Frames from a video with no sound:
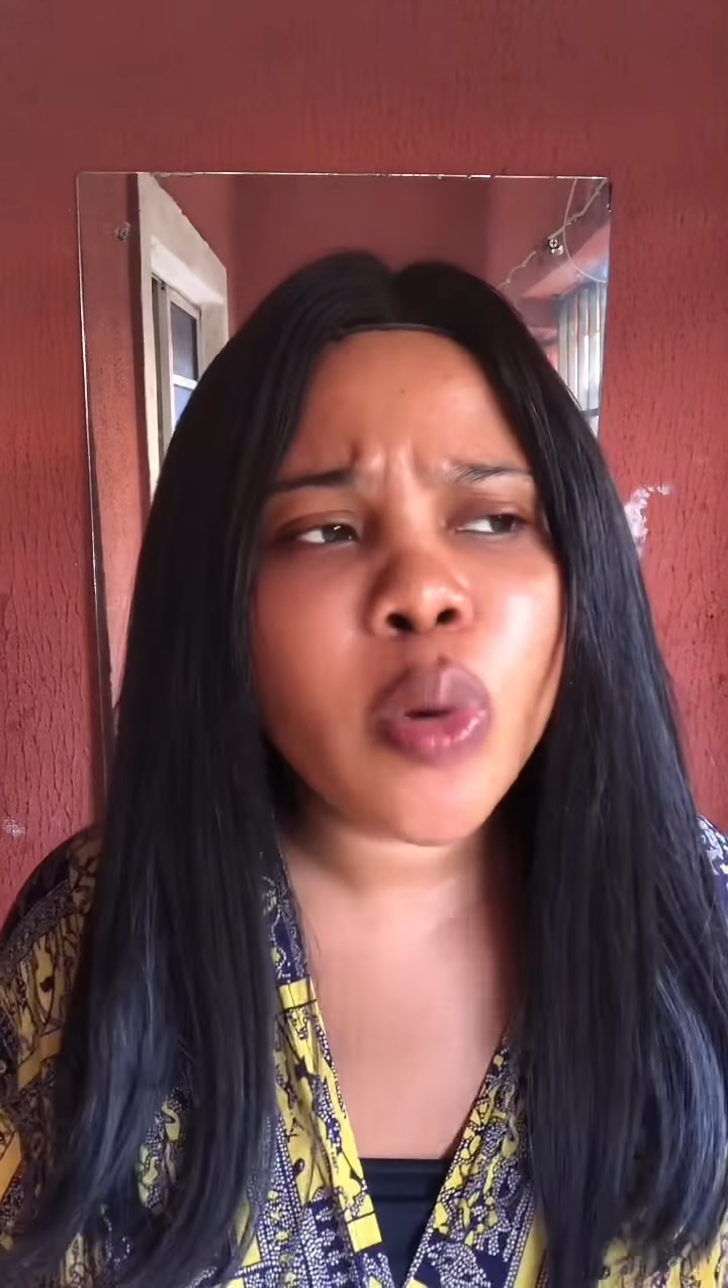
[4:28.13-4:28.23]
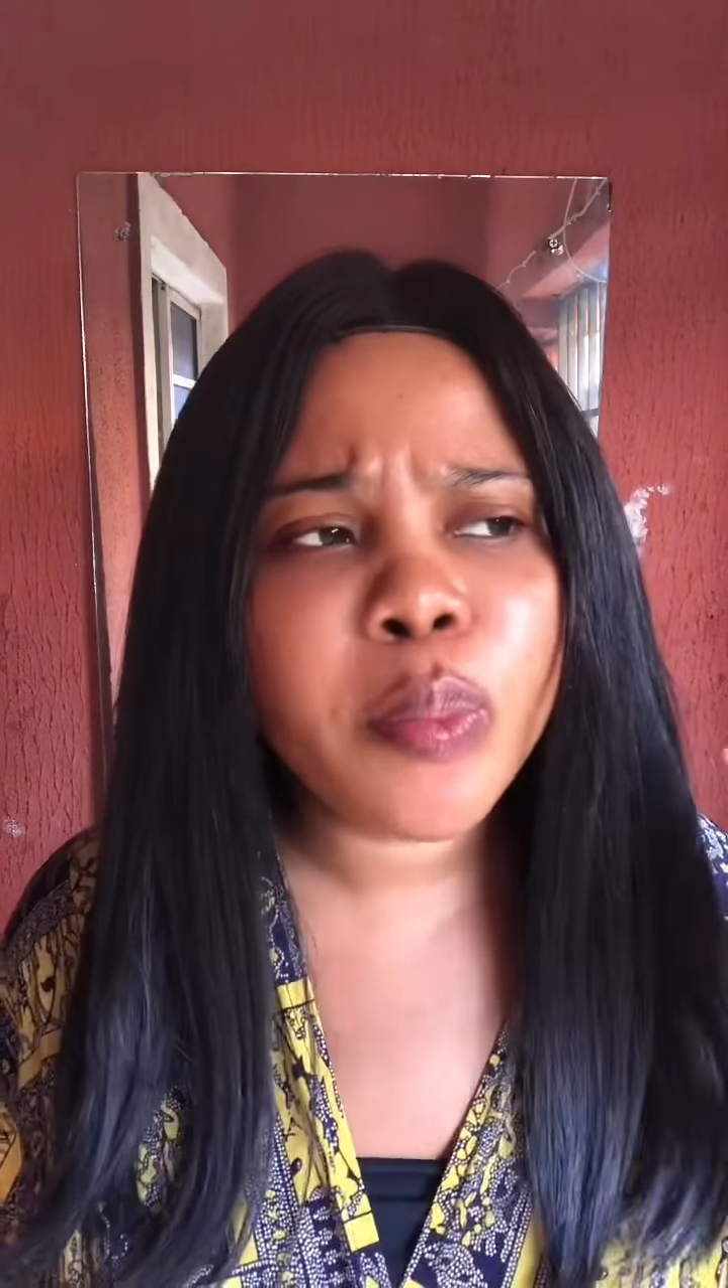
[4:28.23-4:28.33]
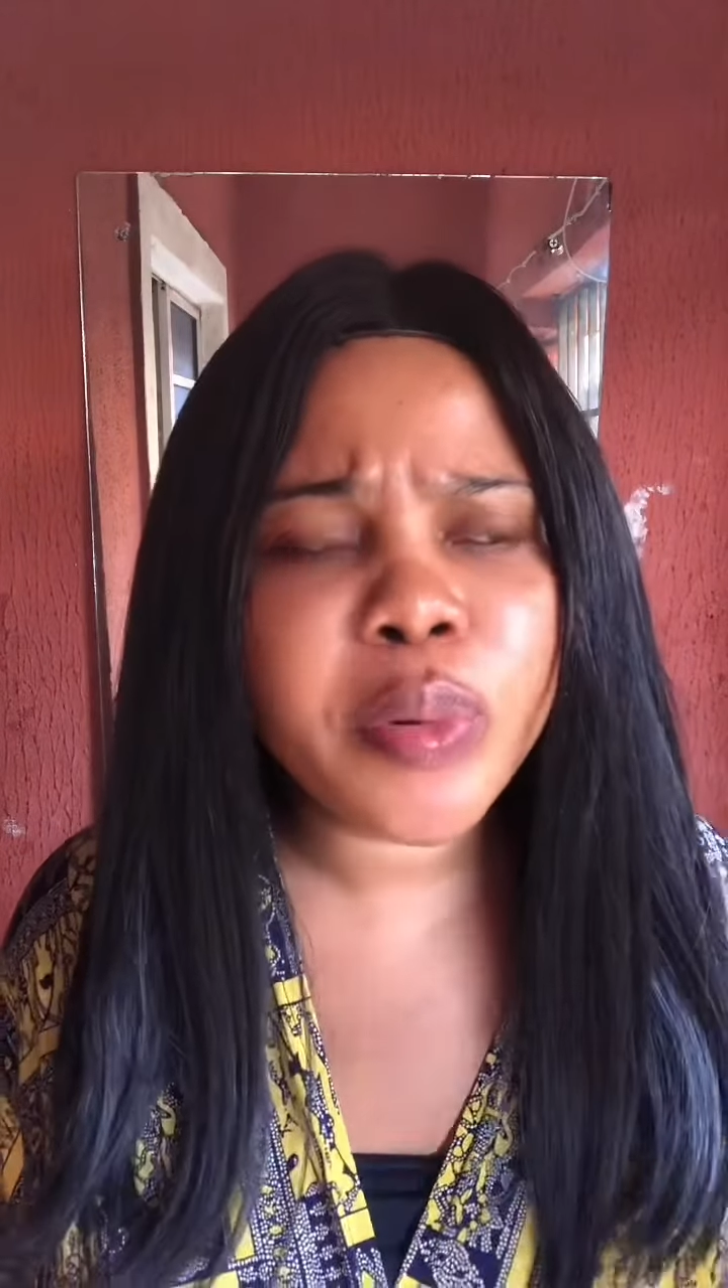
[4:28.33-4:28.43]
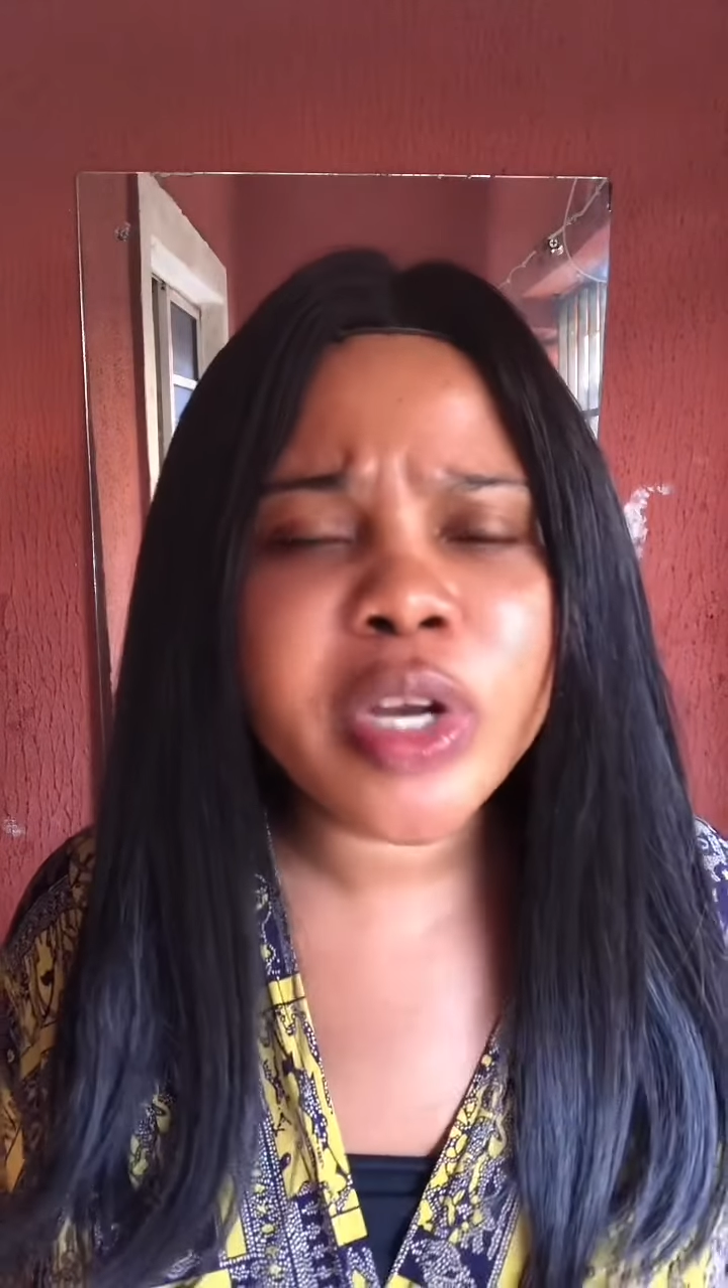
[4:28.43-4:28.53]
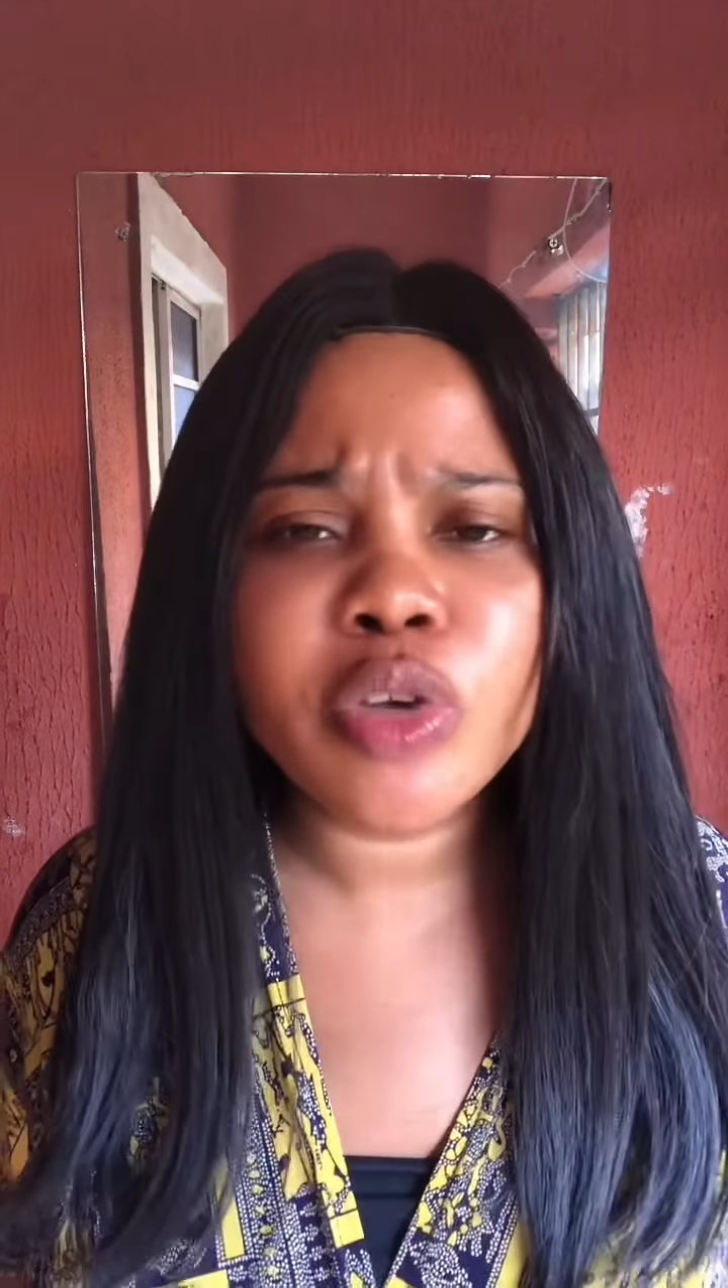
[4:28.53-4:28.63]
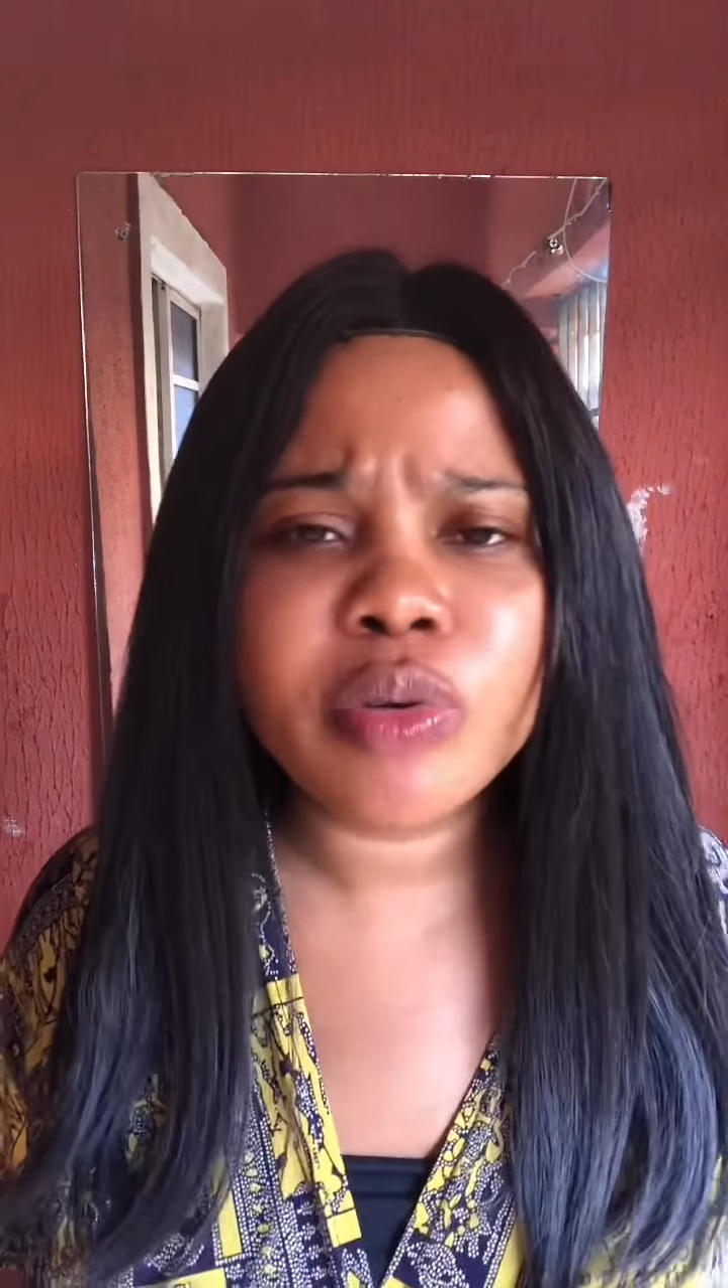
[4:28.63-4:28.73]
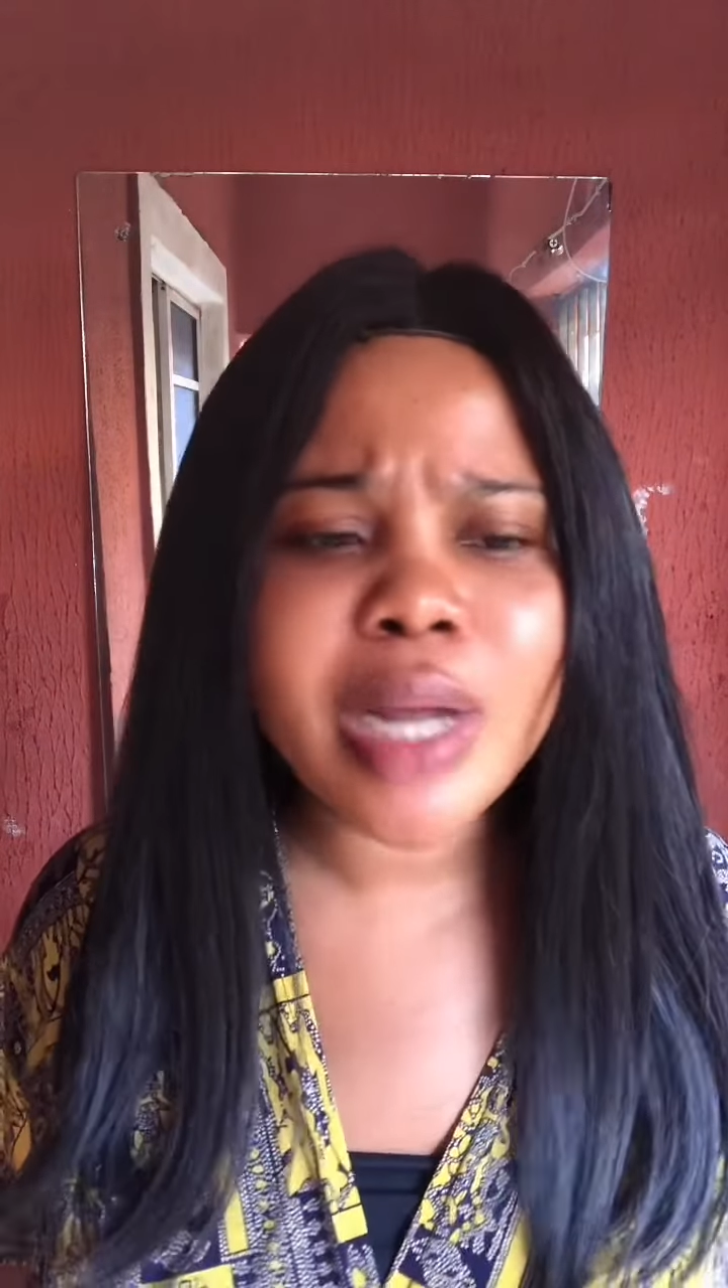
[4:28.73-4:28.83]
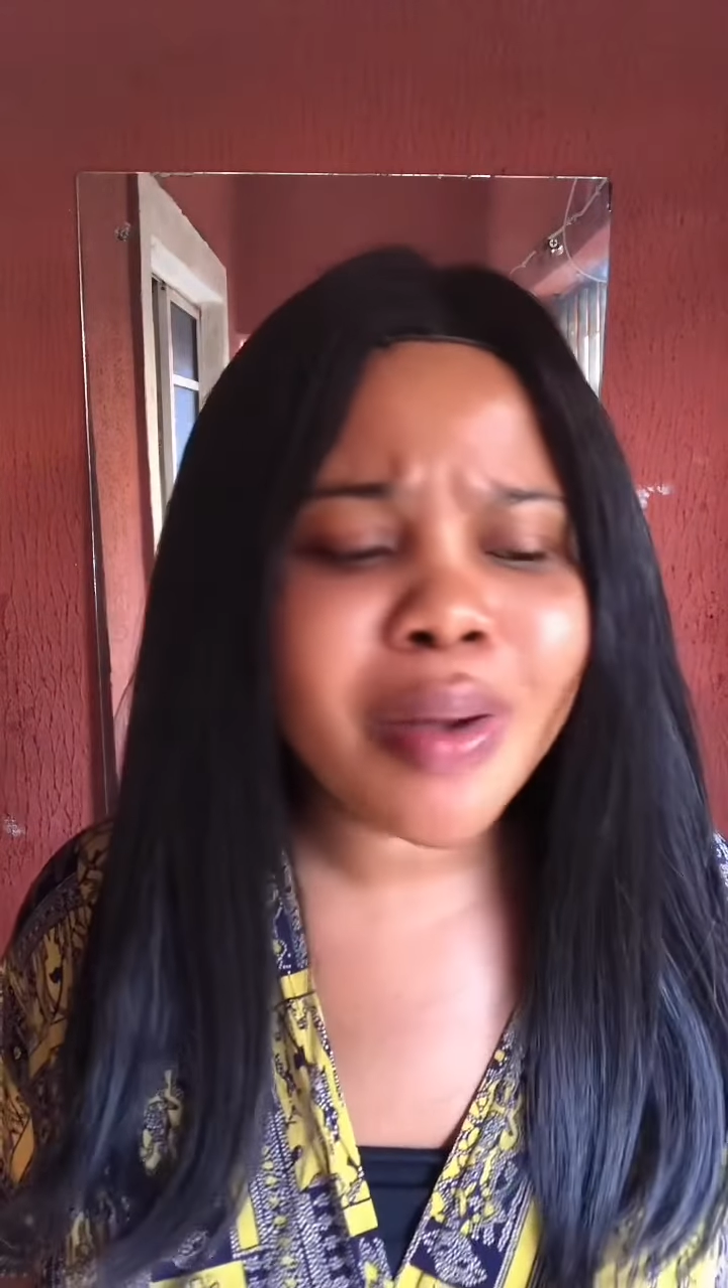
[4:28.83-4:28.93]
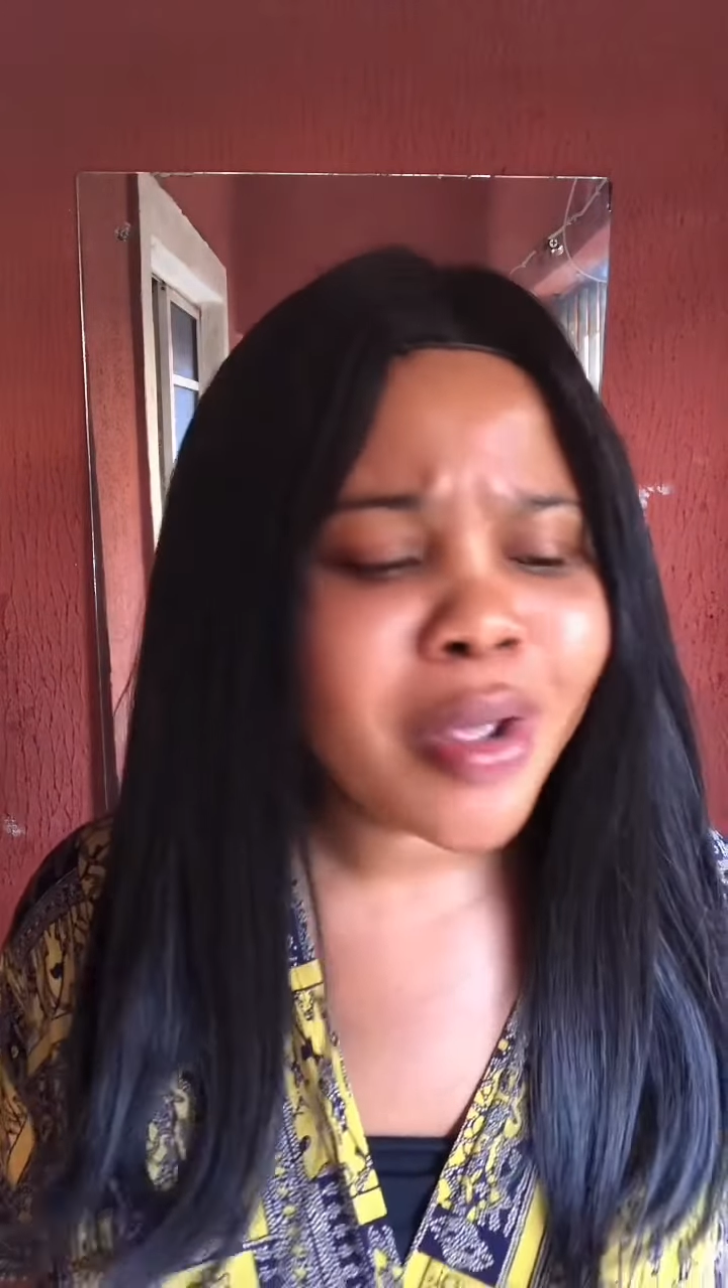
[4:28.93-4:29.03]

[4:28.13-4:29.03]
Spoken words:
bring you down.